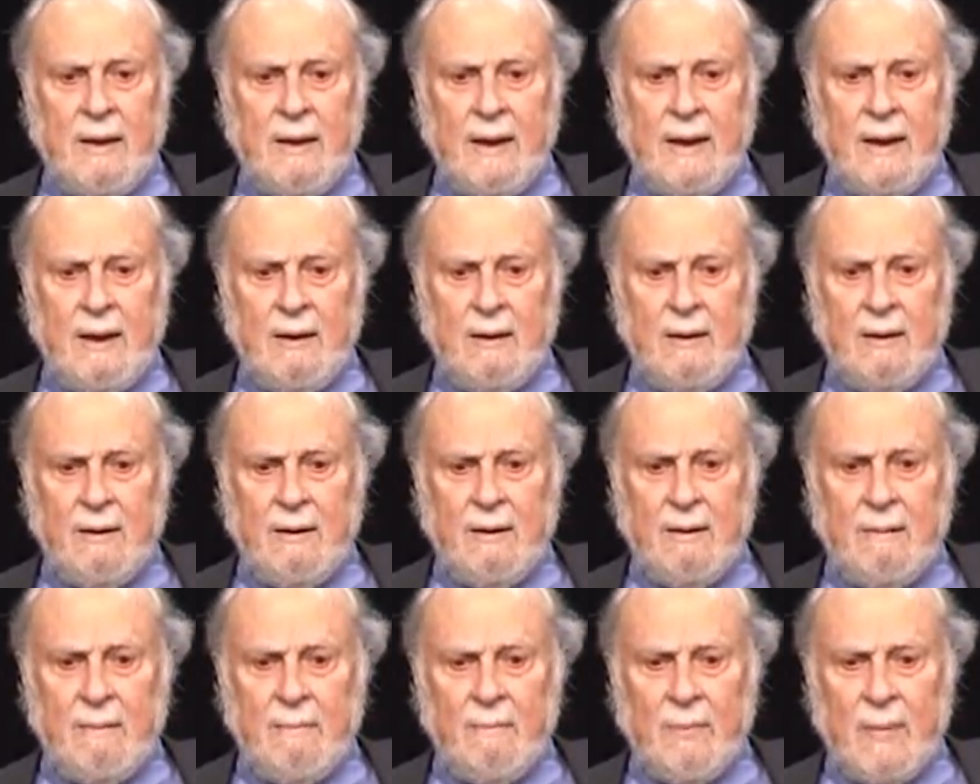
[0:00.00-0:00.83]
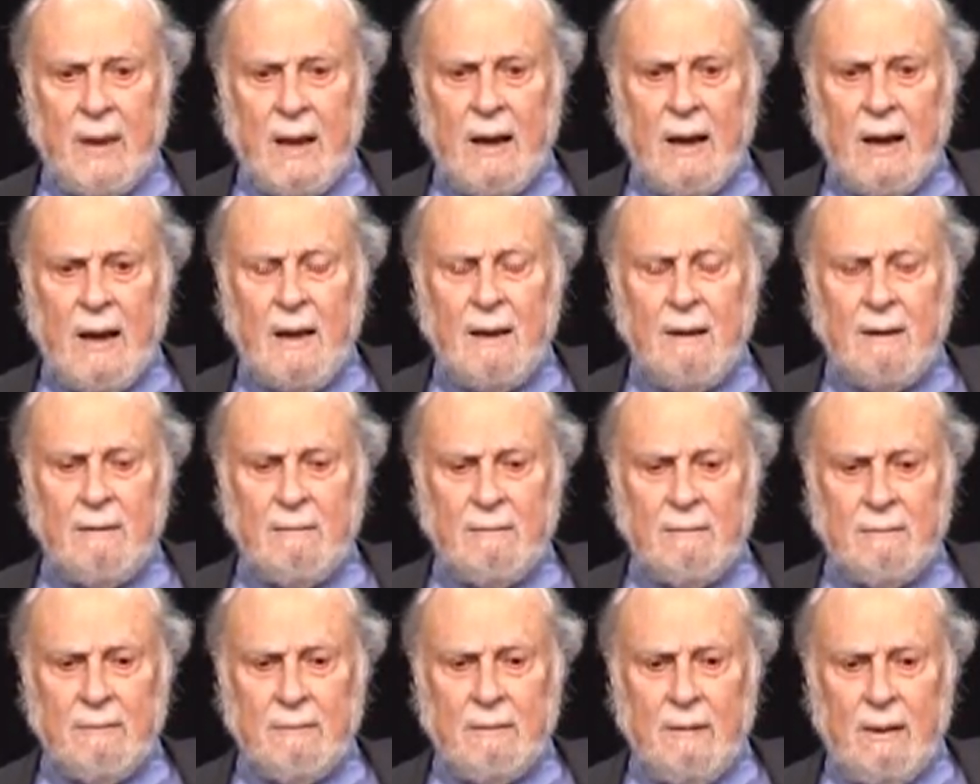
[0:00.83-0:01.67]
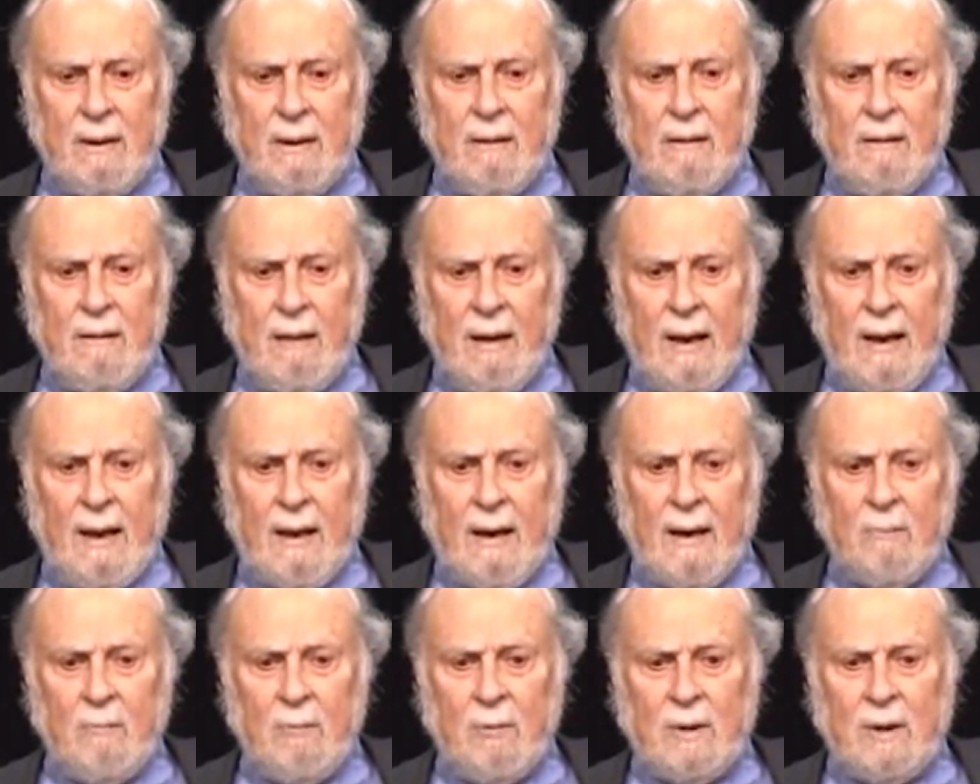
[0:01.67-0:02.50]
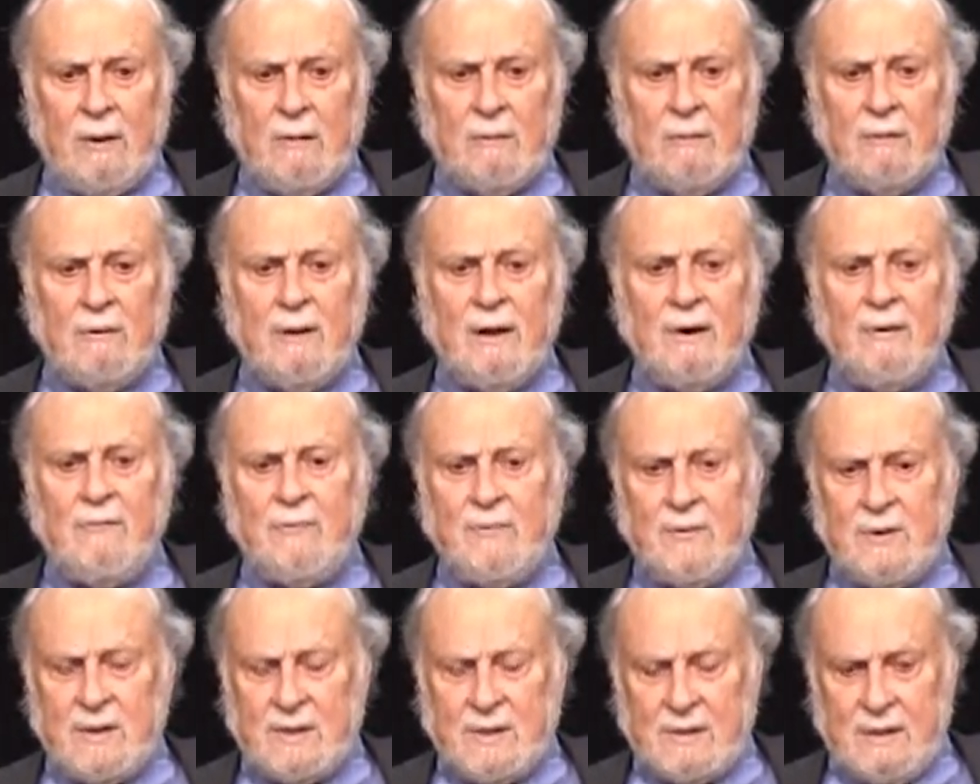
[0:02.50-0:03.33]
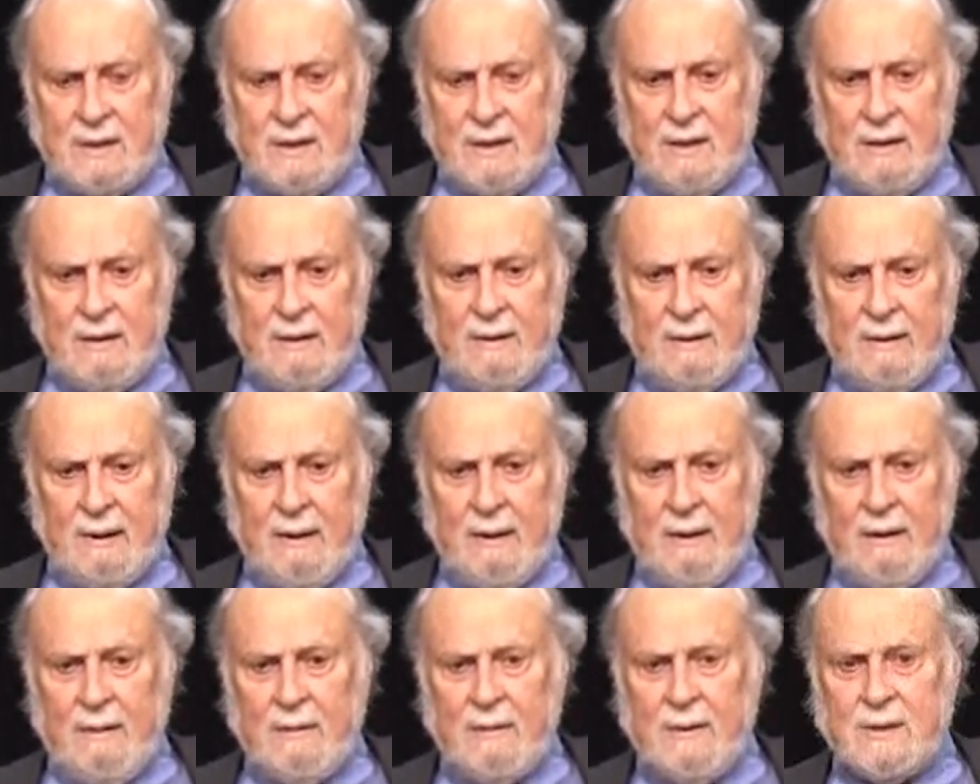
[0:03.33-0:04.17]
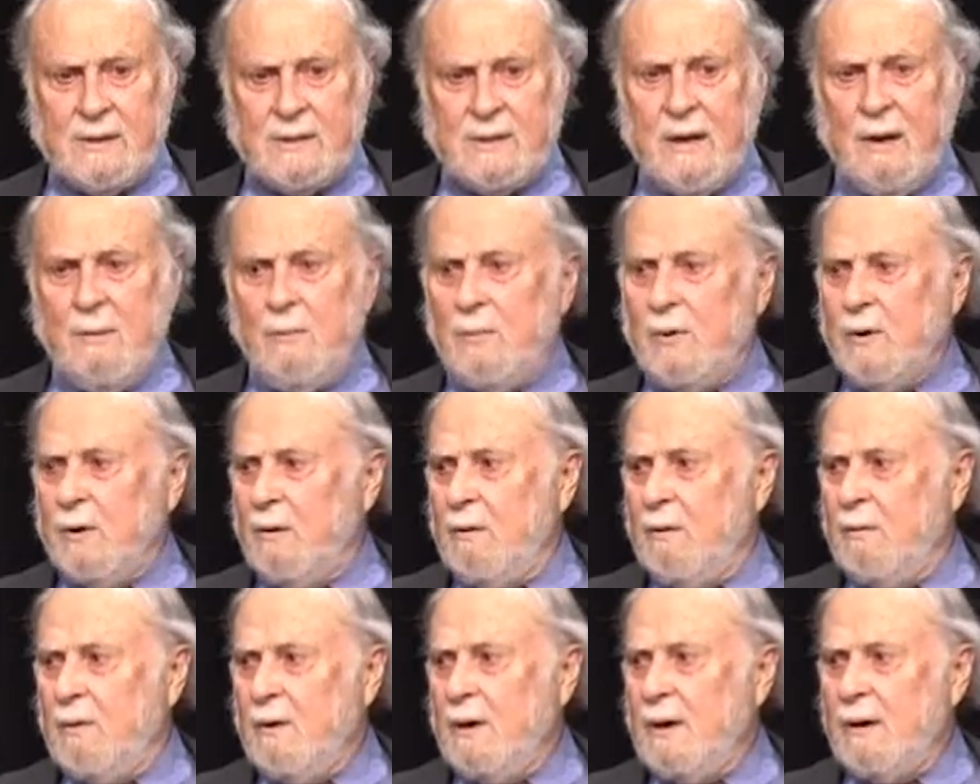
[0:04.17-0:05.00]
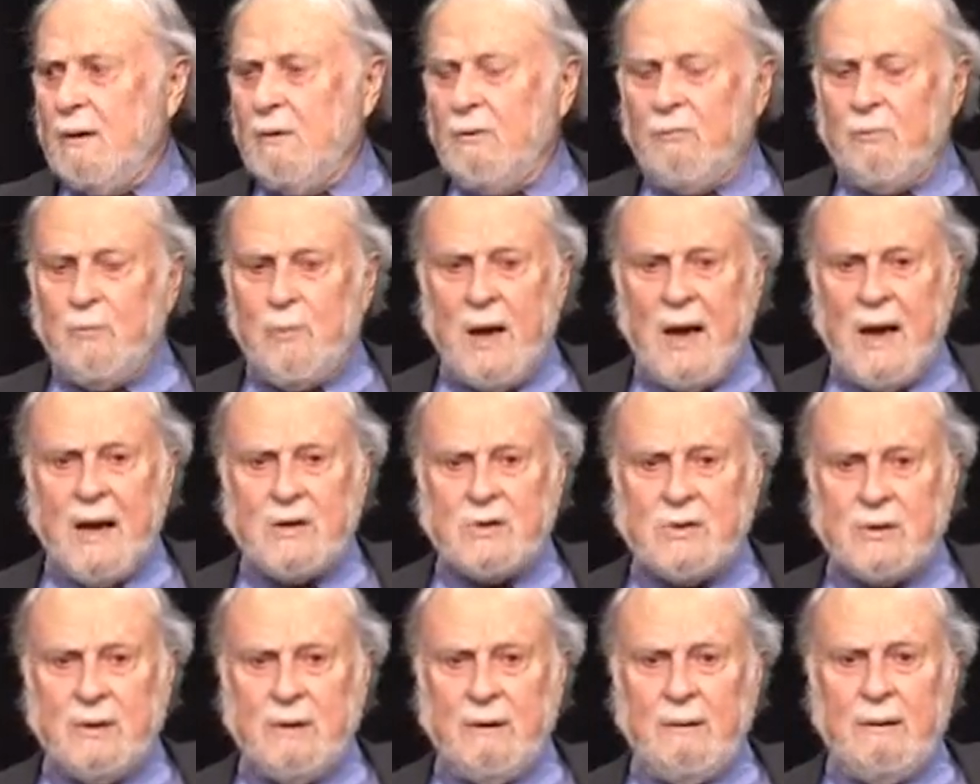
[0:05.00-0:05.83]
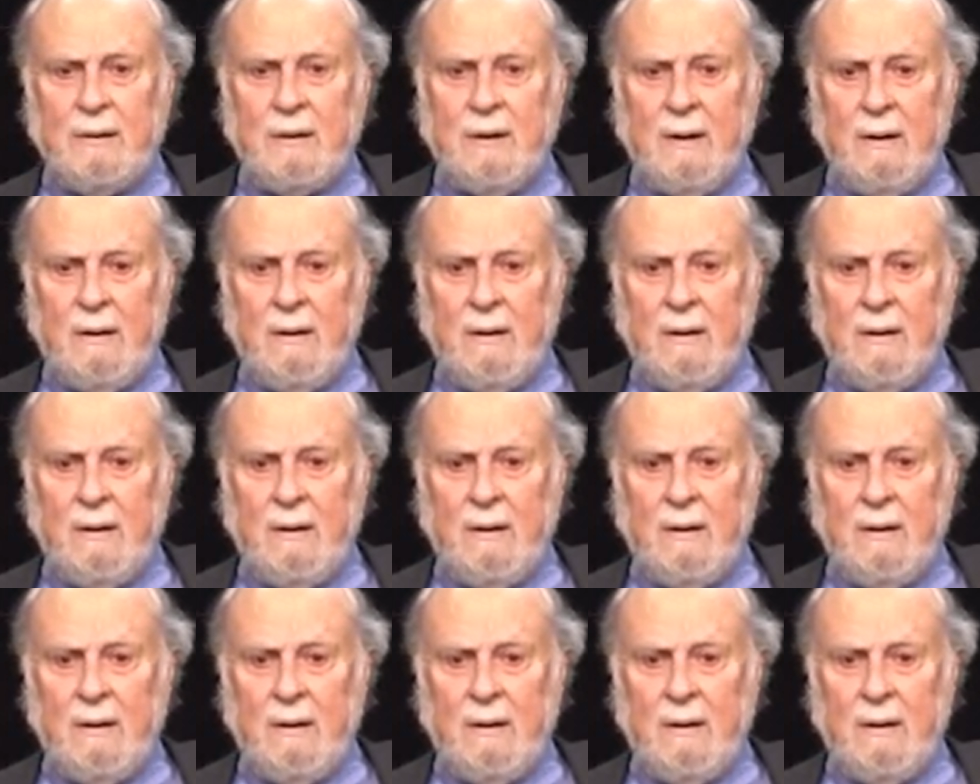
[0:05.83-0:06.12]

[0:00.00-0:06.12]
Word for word: Mm. And uh, I, I would love to see the same degree of passion